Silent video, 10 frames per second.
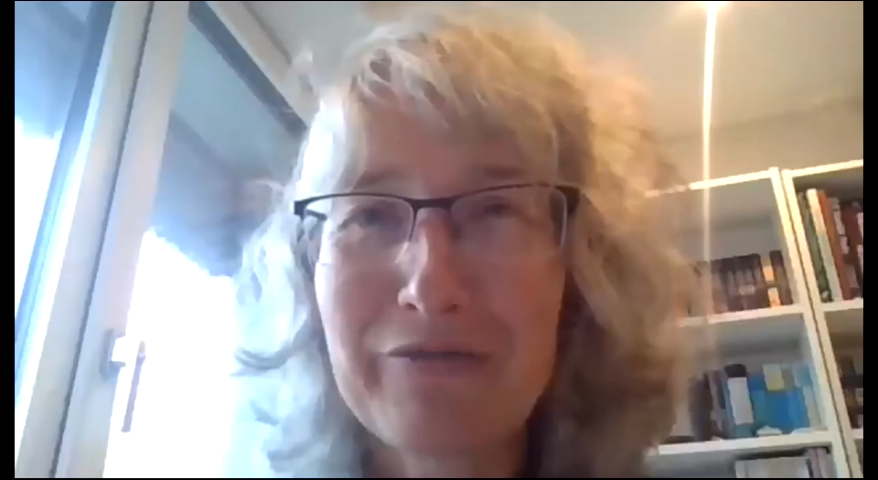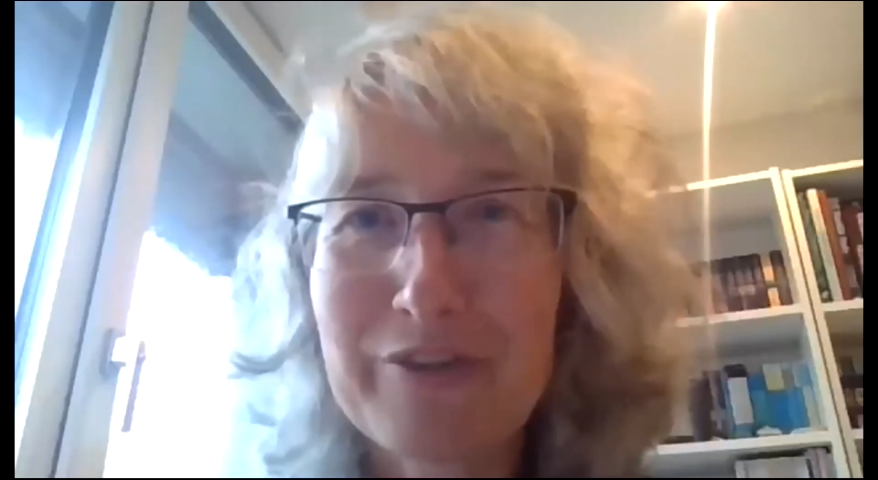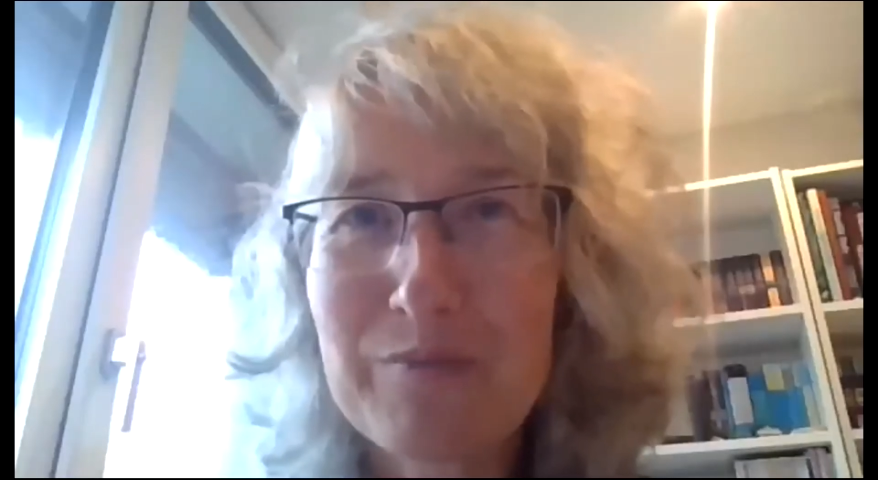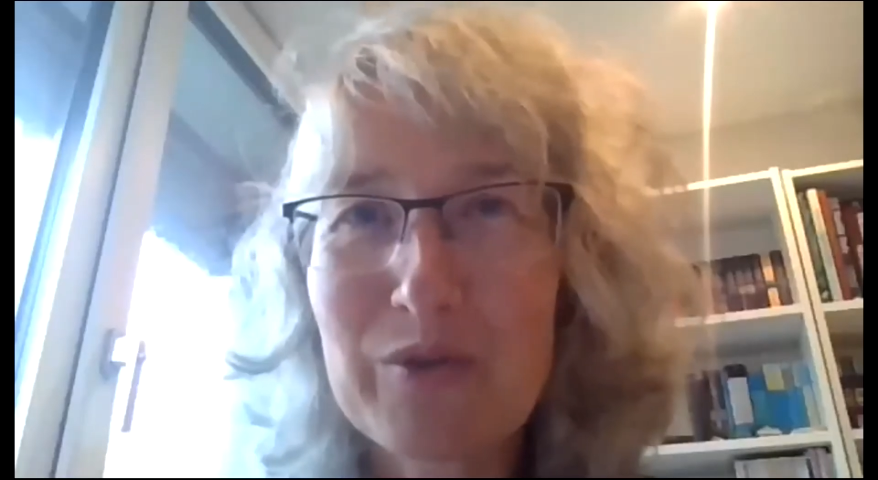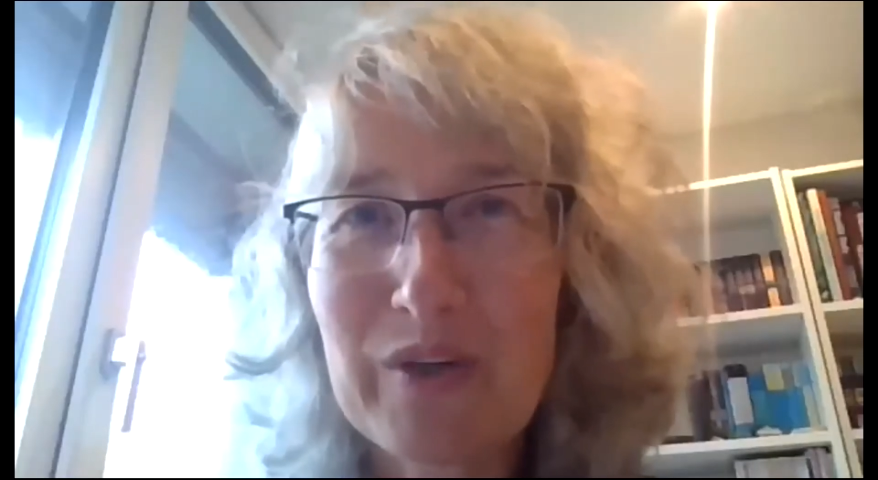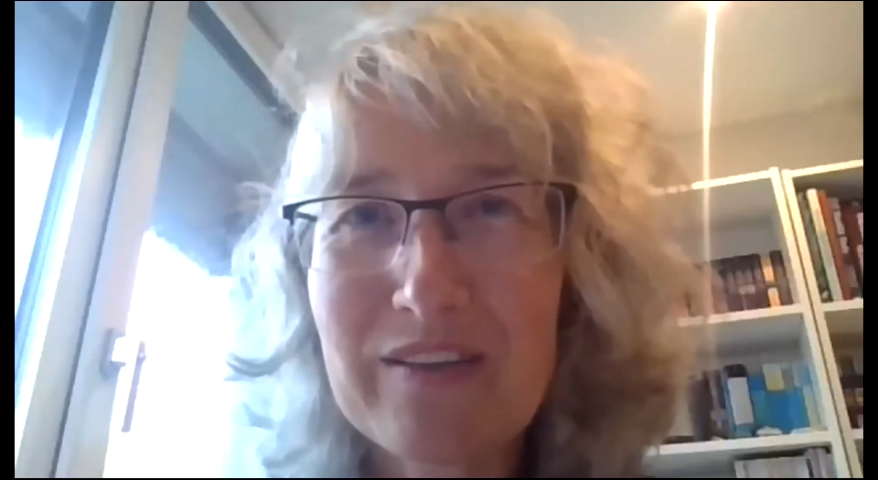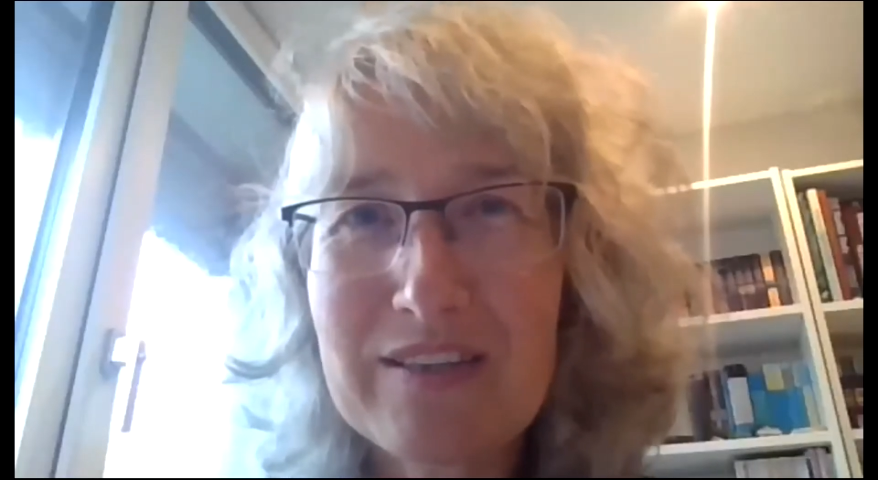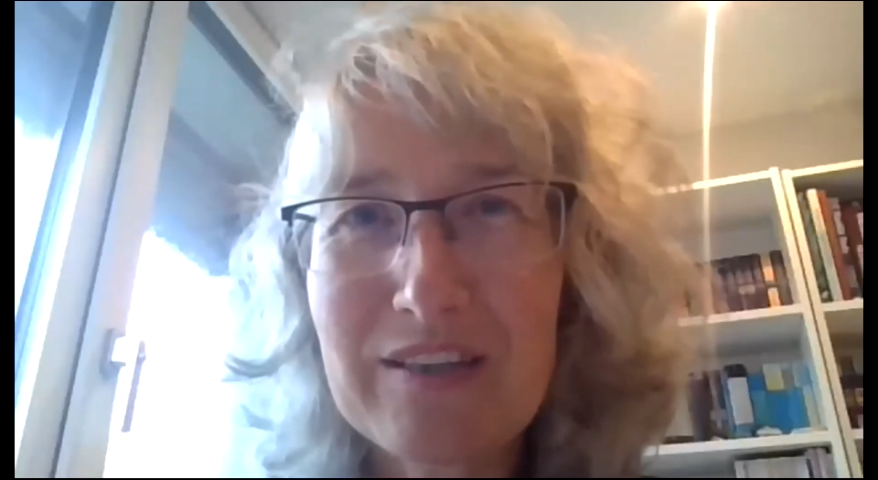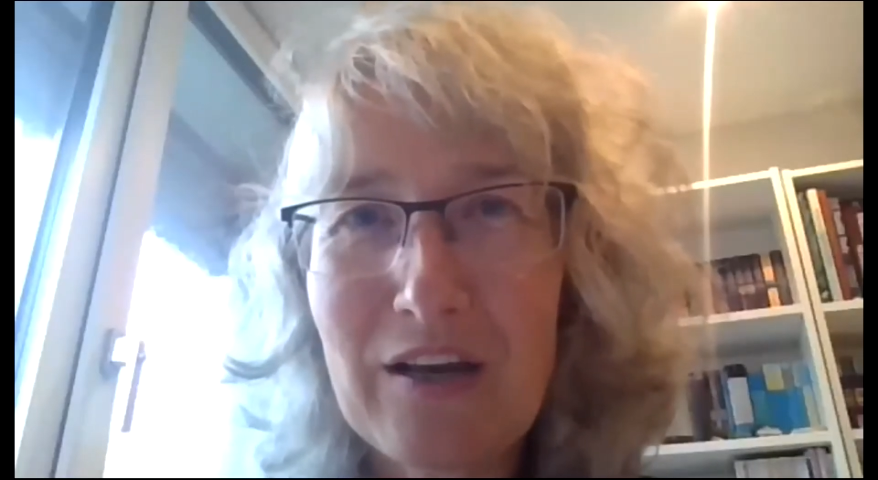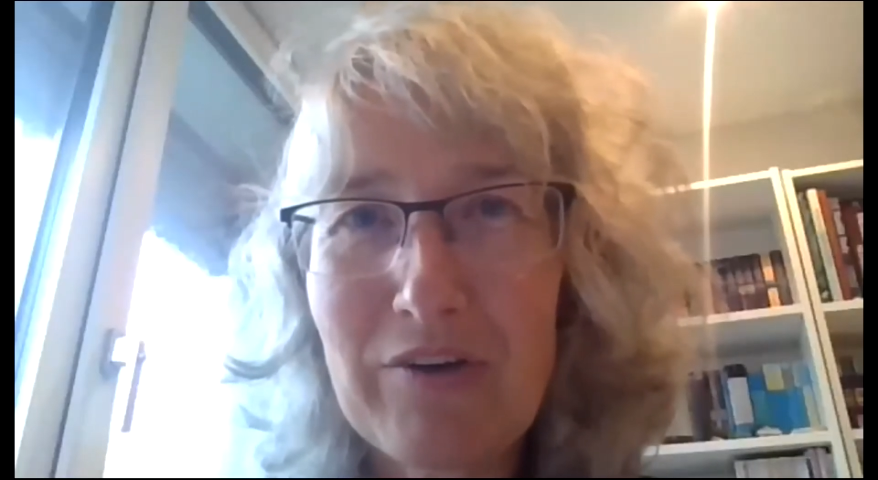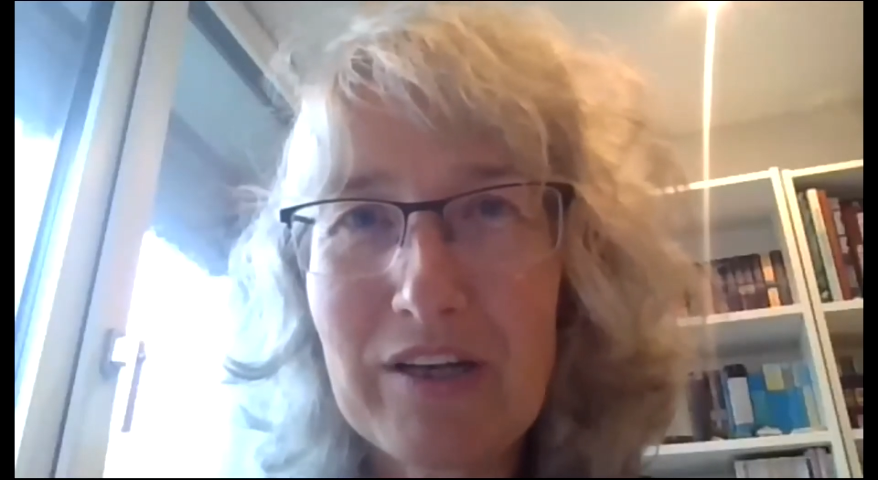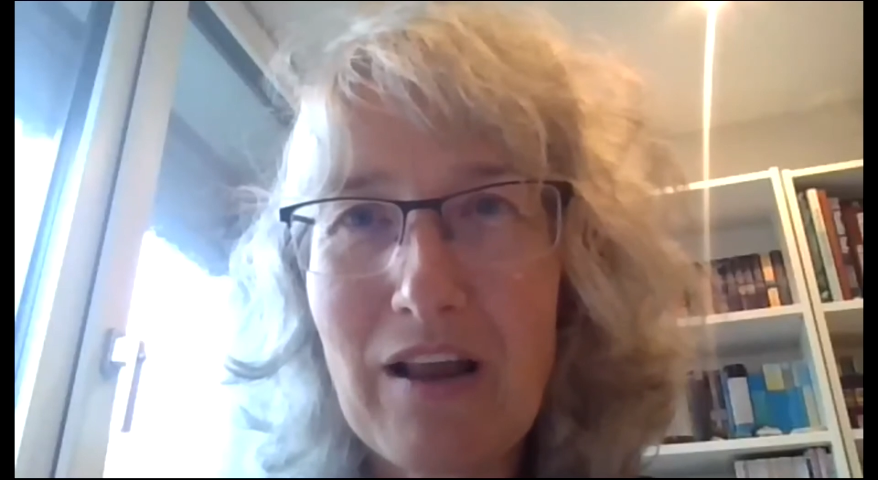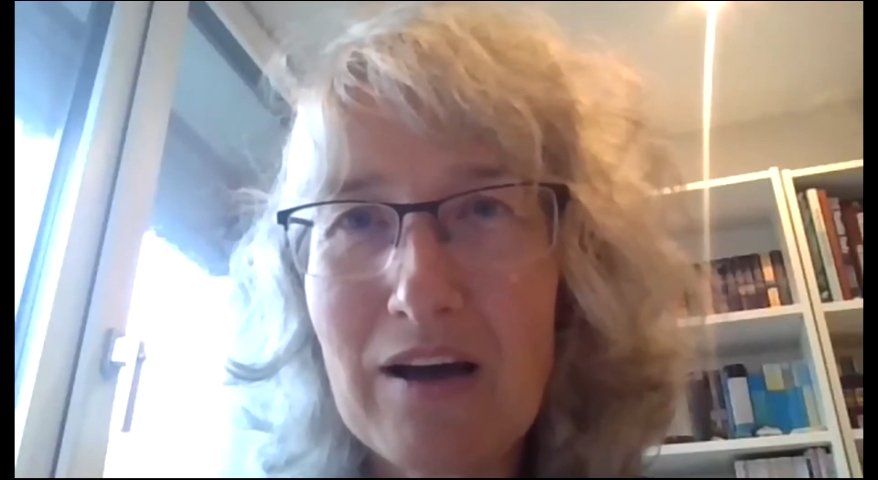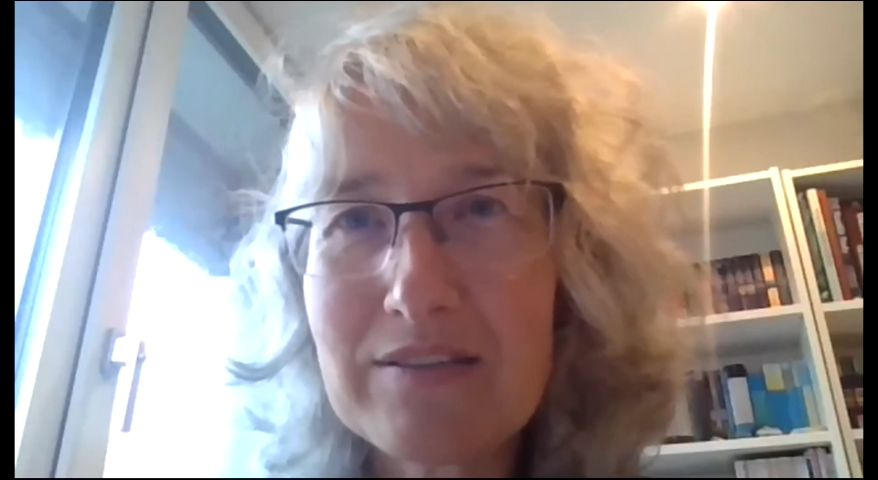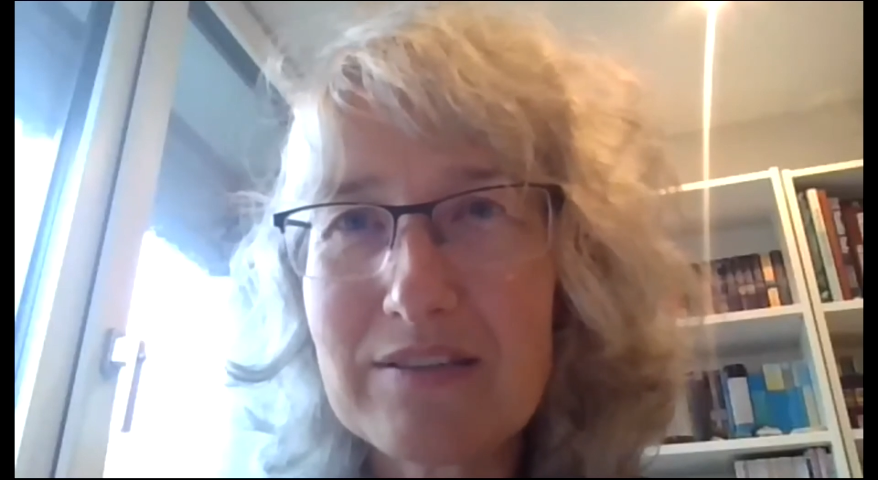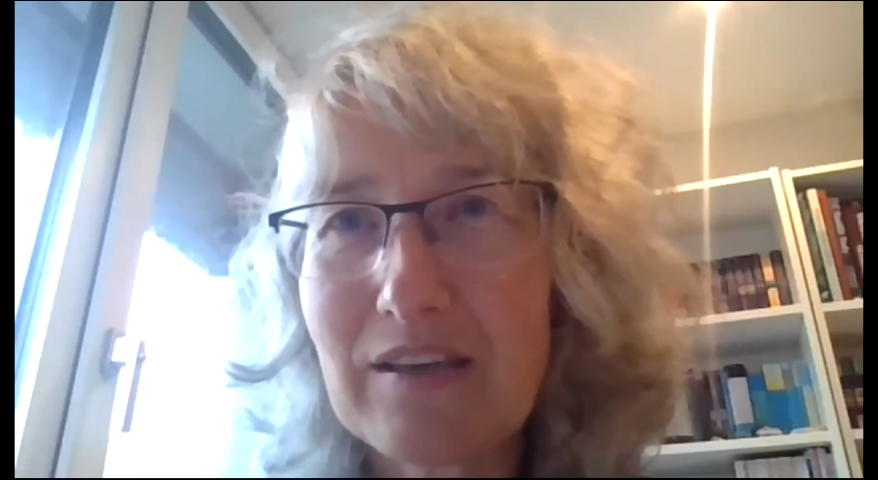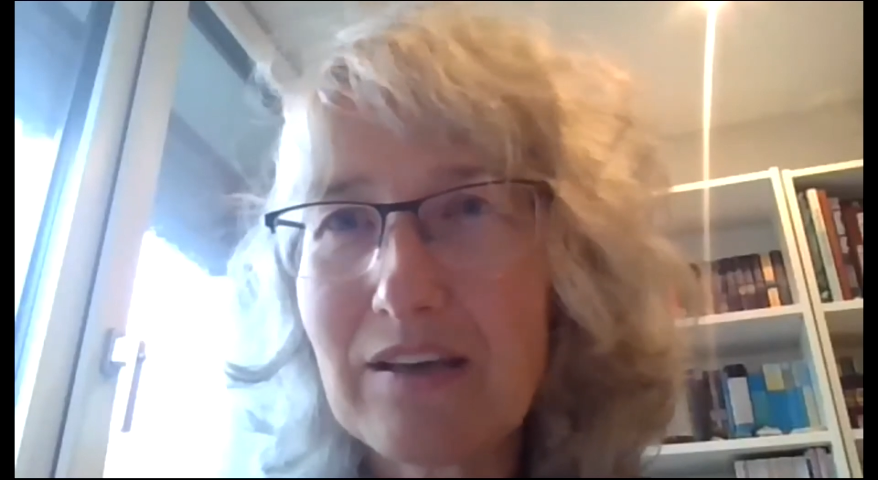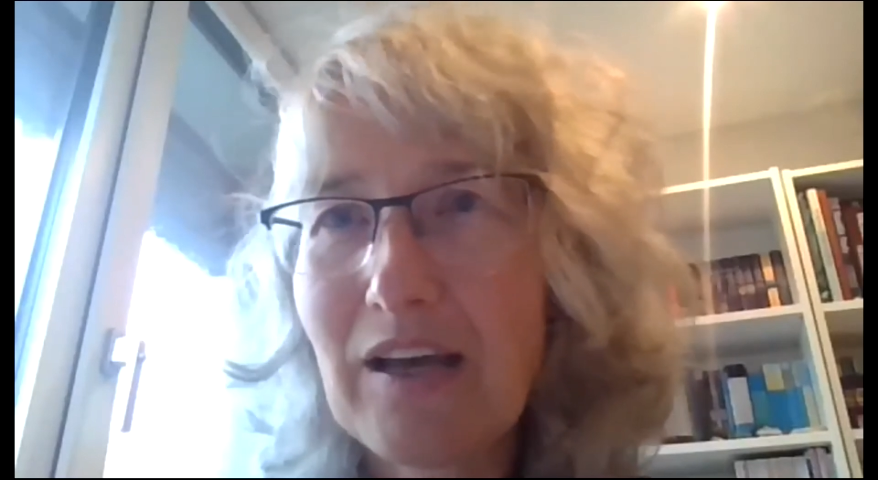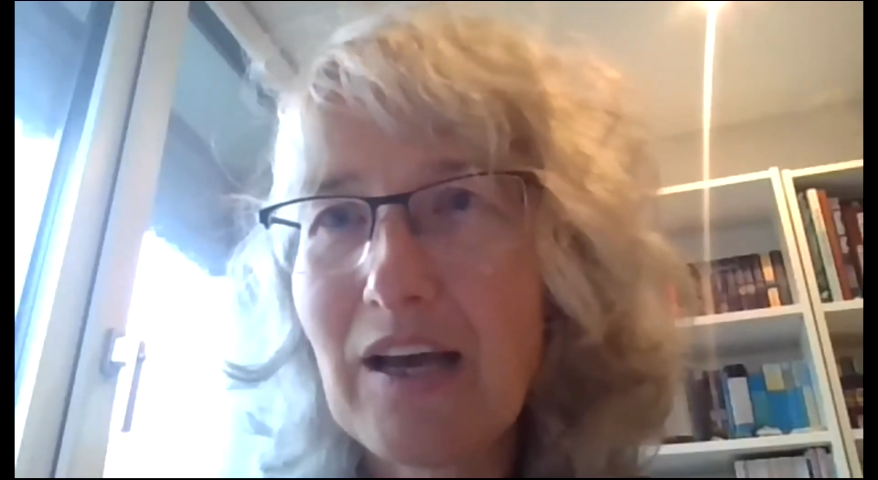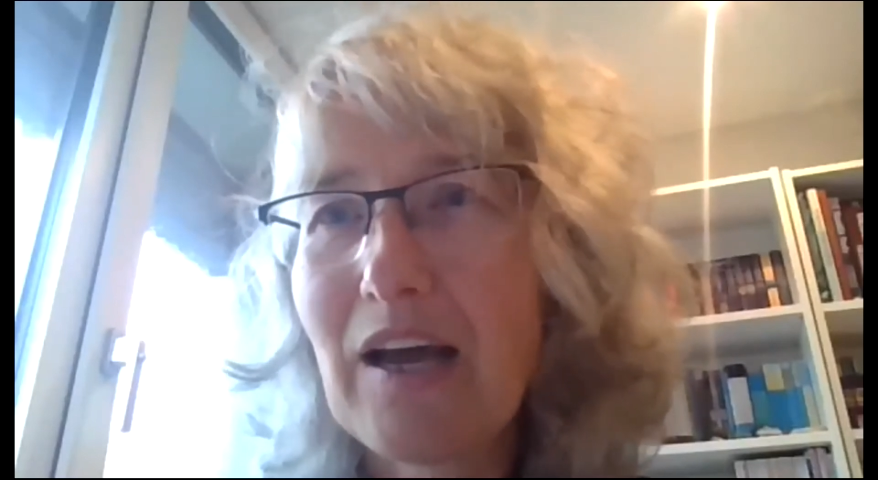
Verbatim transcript: difference between this year and last year,